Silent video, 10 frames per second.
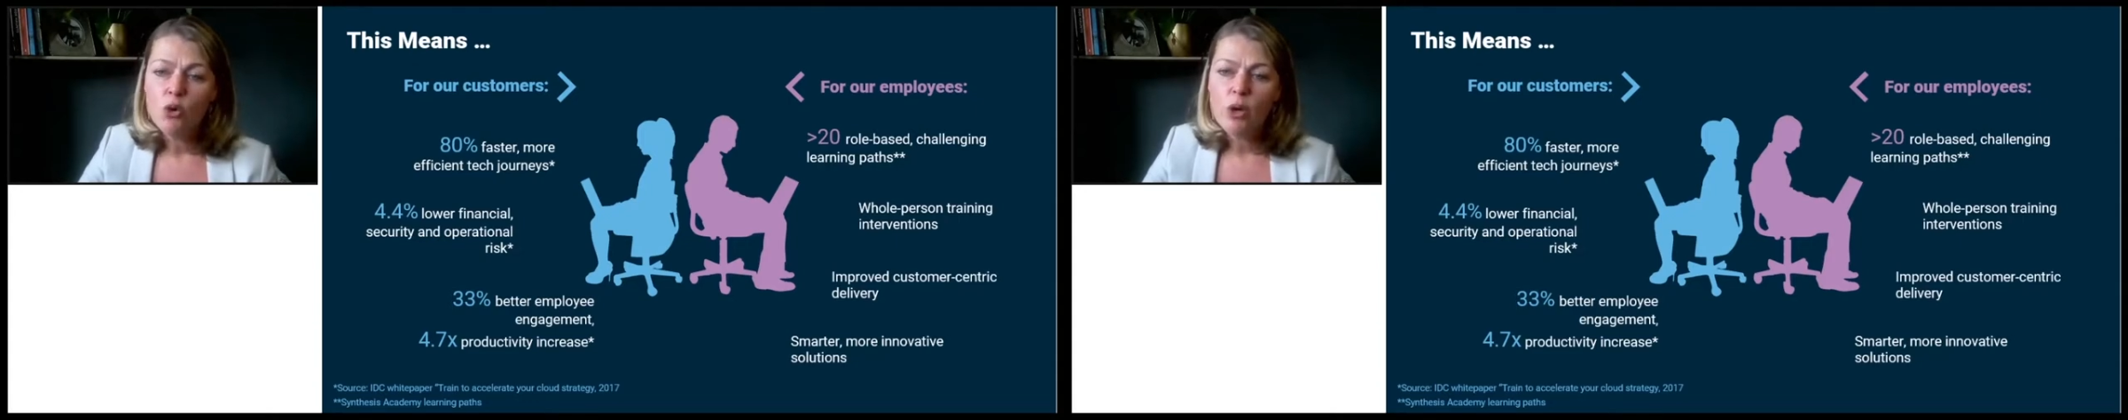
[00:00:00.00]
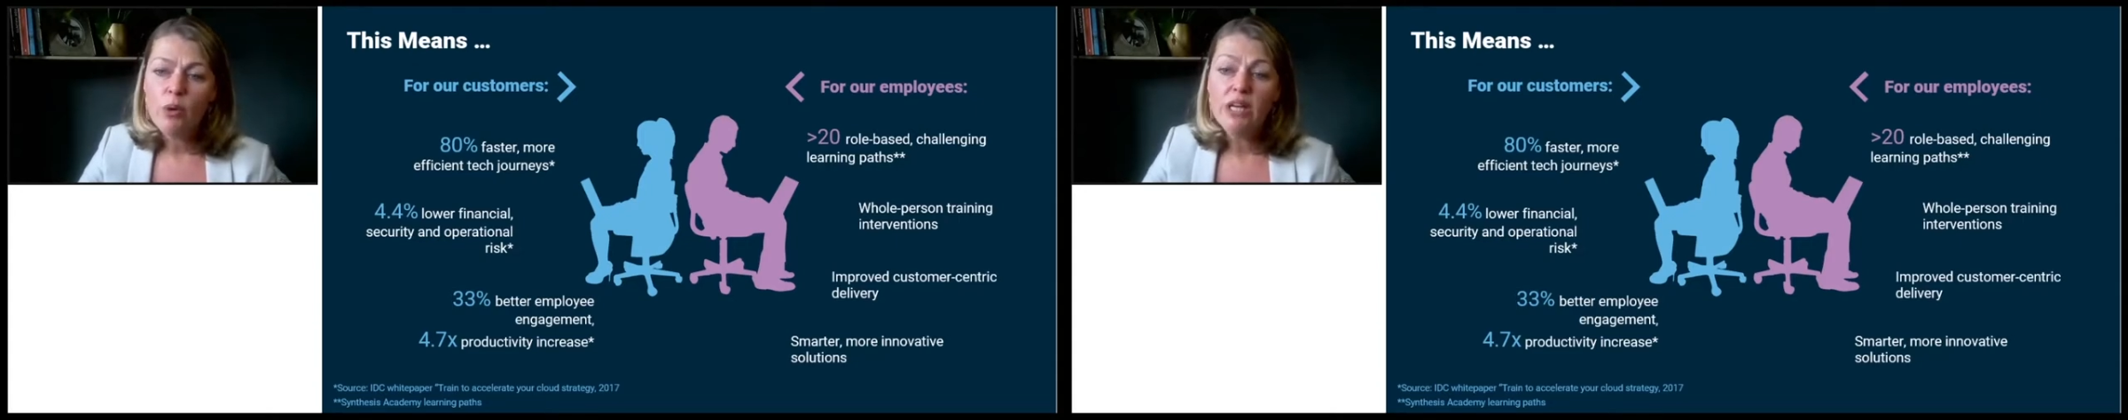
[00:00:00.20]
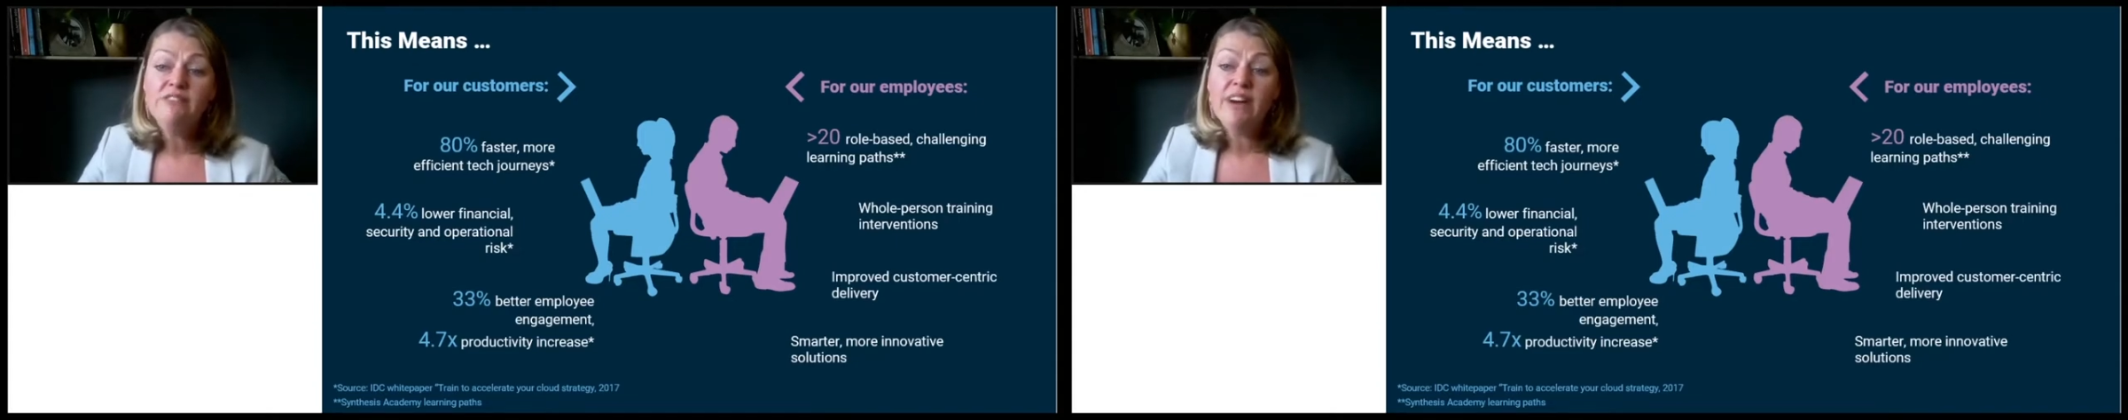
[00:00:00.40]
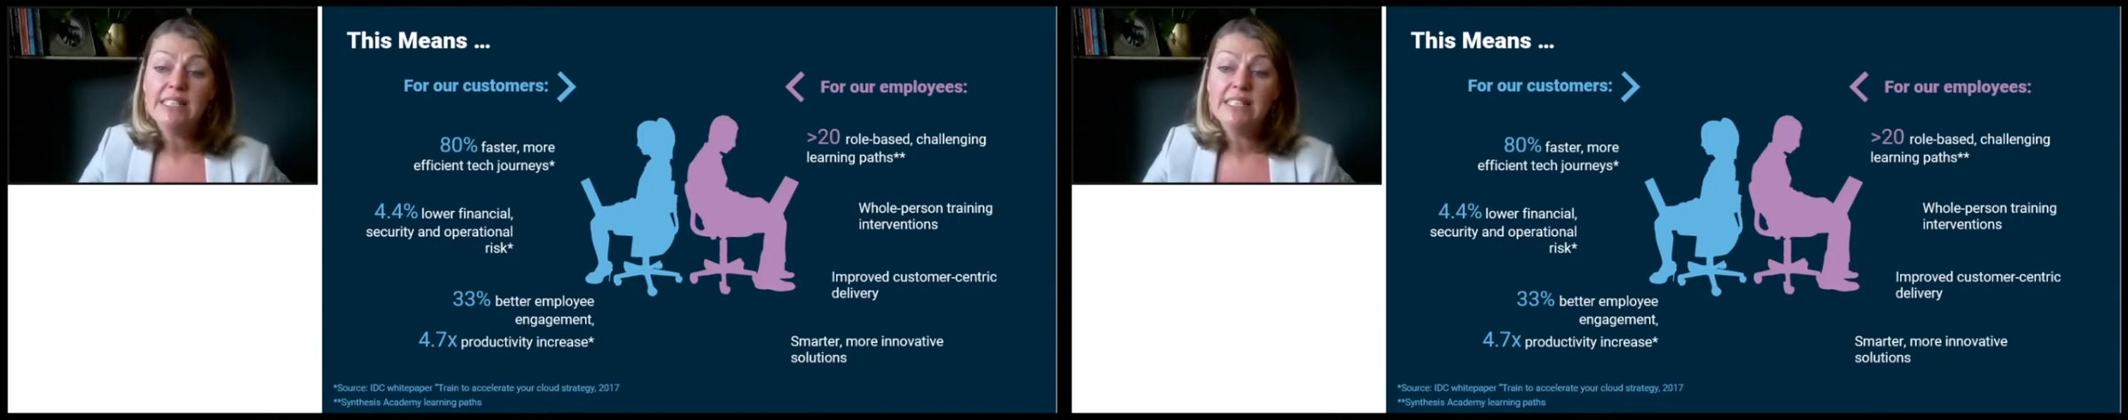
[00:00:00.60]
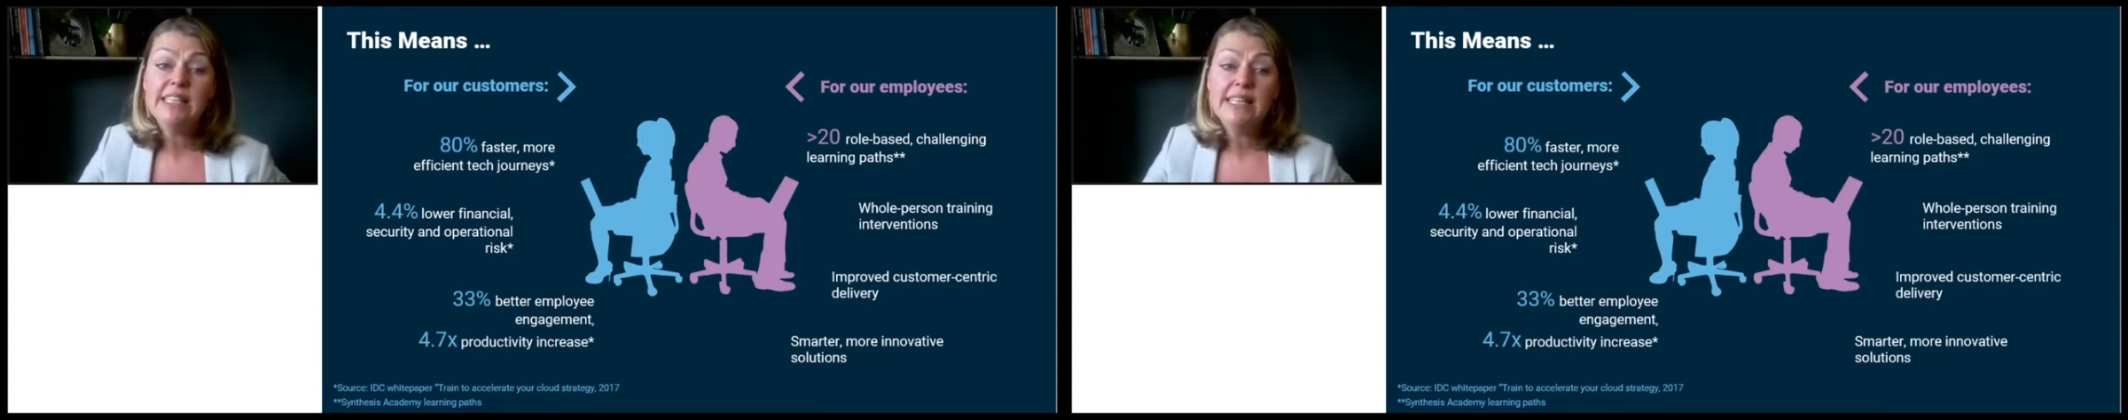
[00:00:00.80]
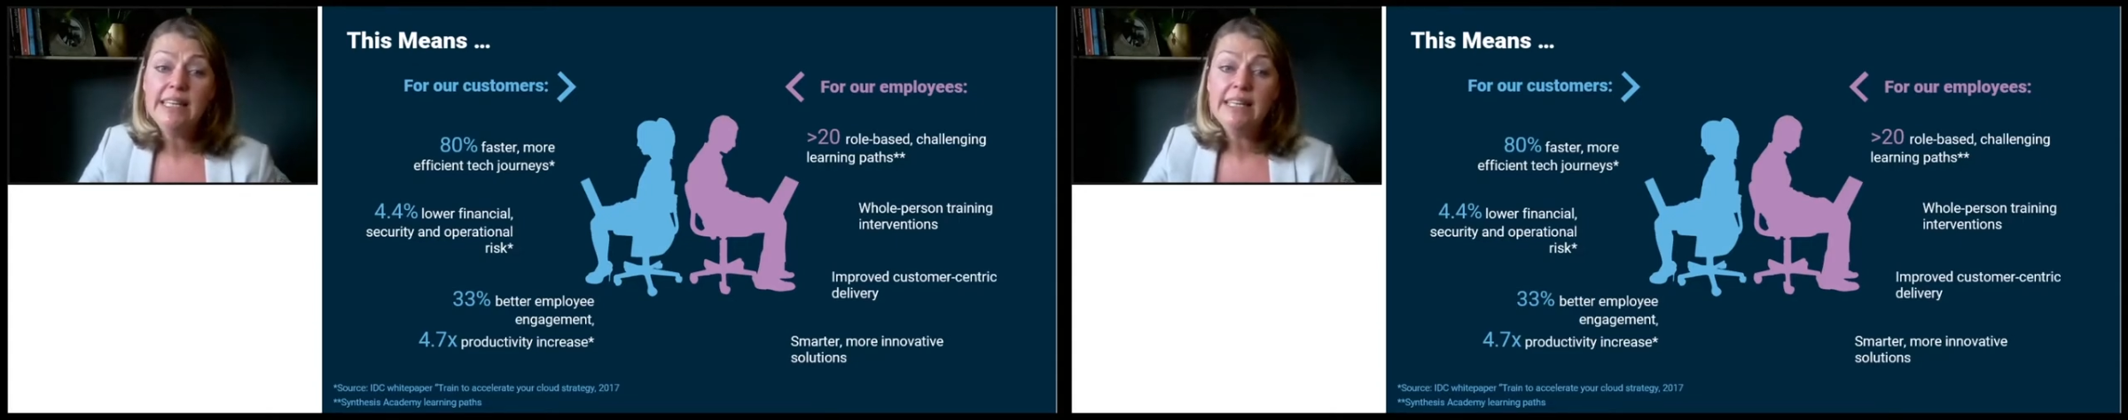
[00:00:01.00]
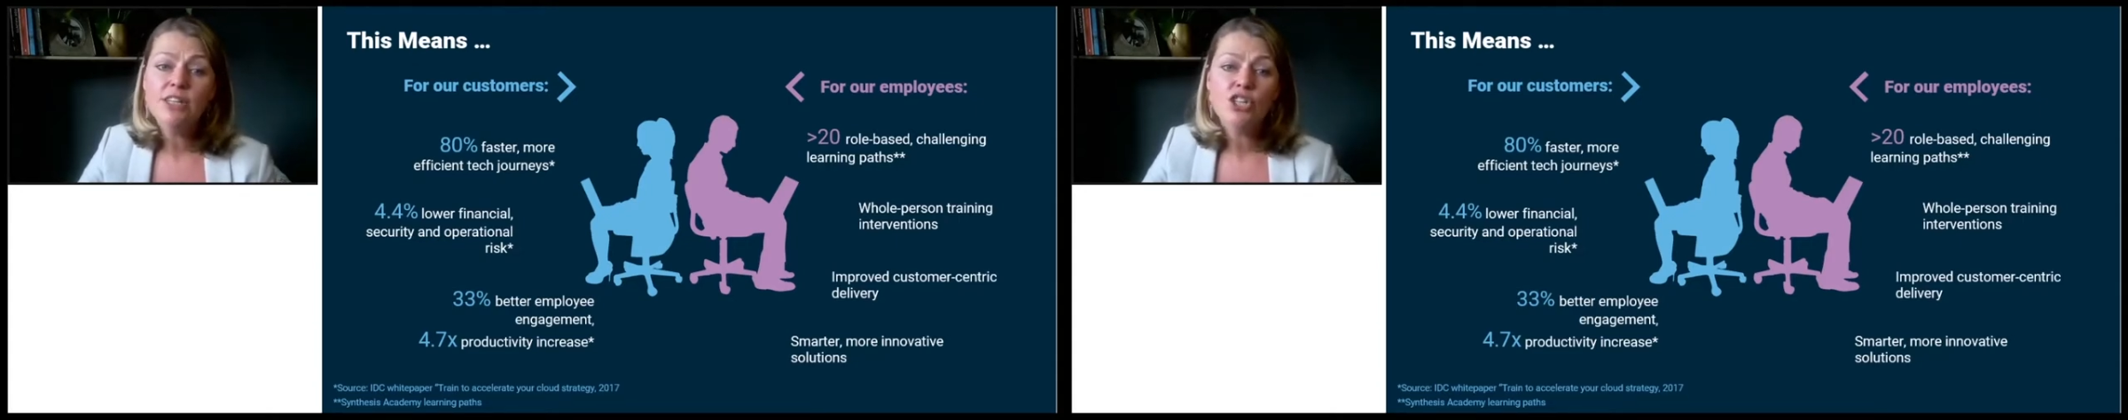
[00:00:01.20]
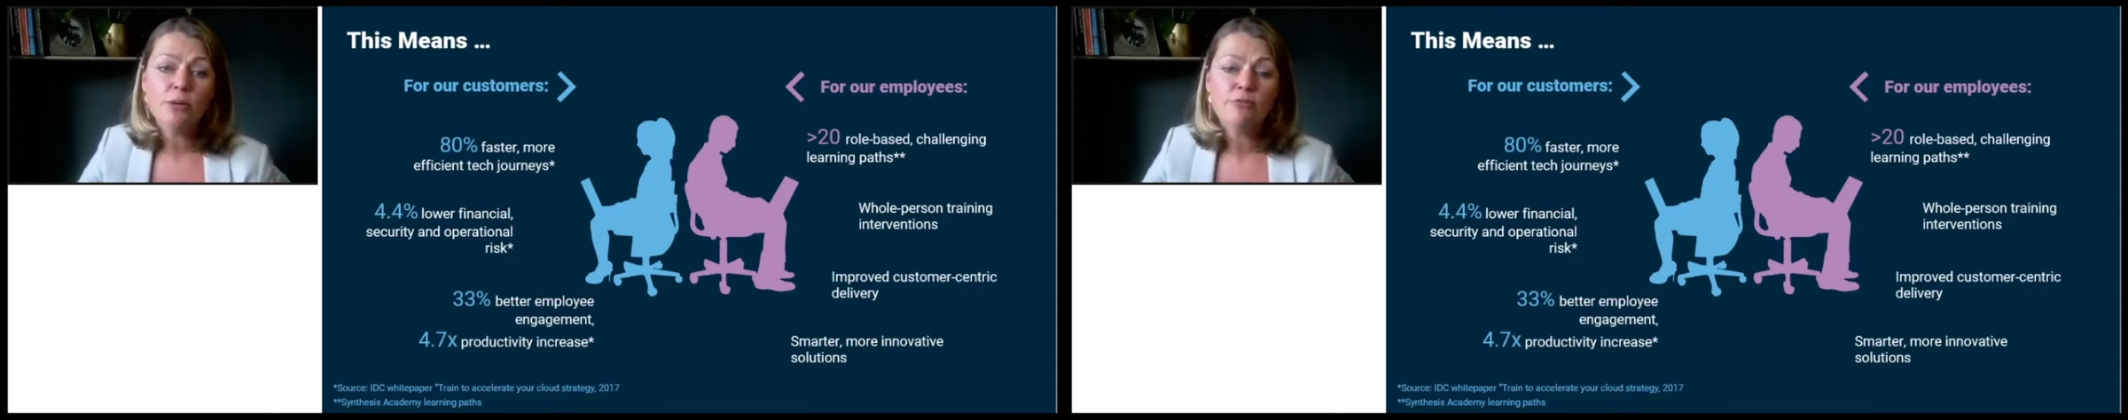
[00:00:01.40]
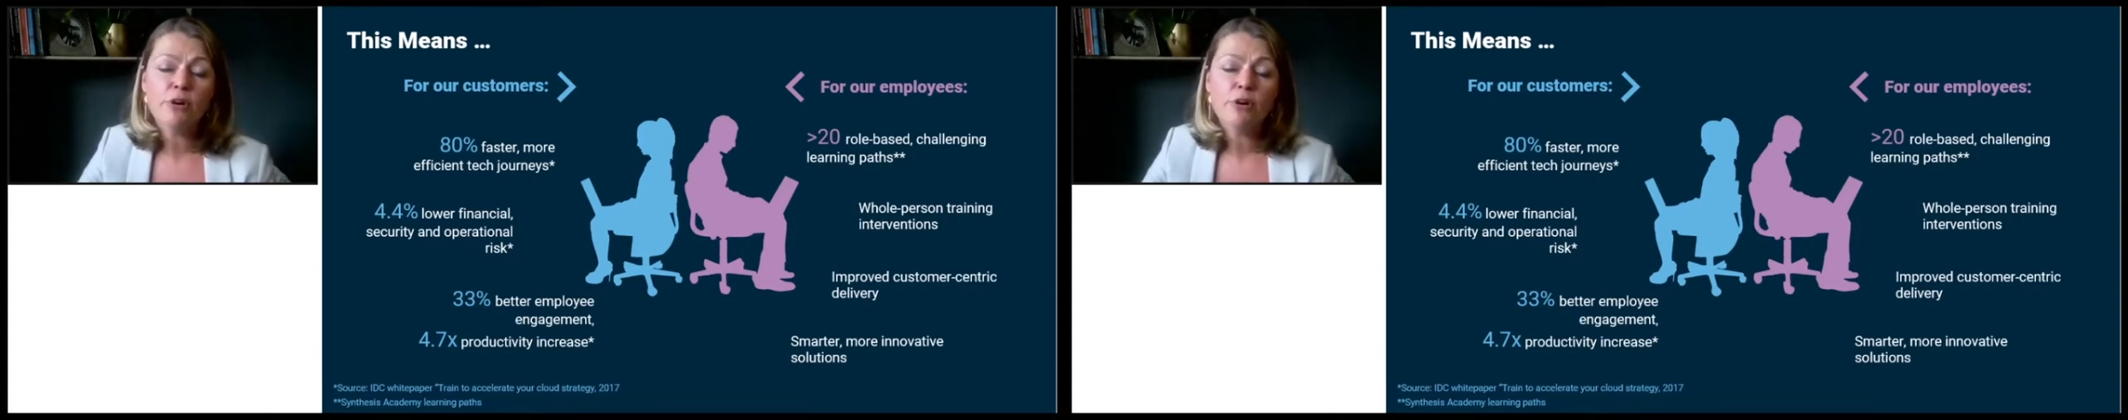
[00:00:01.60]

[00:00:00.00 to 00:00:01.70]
where we invite senior leadership